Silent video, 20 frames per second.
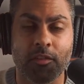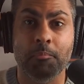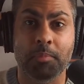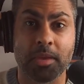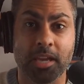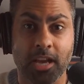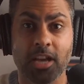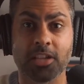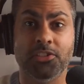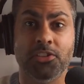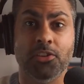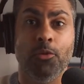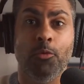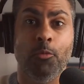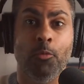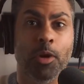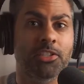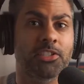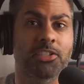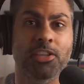because
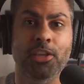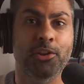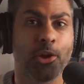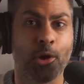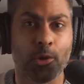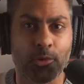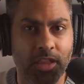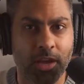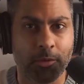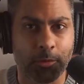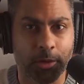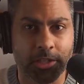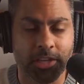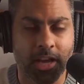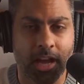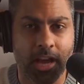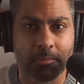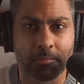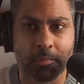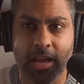what's the note that we're
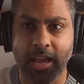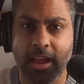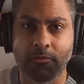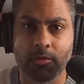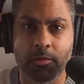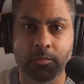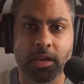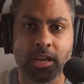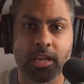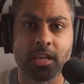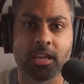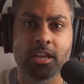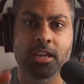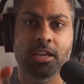taught by everybody?